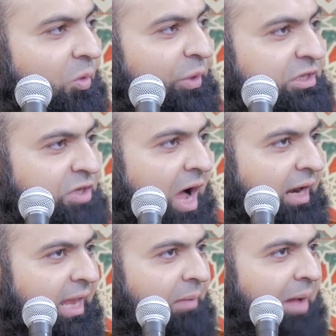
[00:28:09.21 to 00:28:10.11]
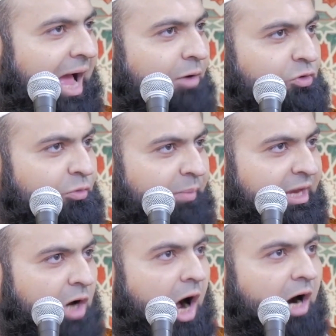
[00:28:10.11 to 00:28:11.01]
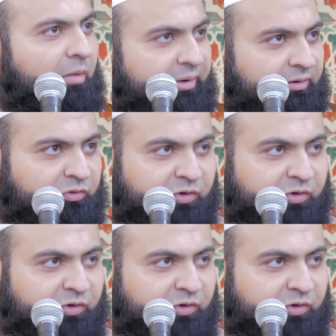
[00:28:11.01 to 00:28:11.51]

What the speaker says: We taught him how to make armors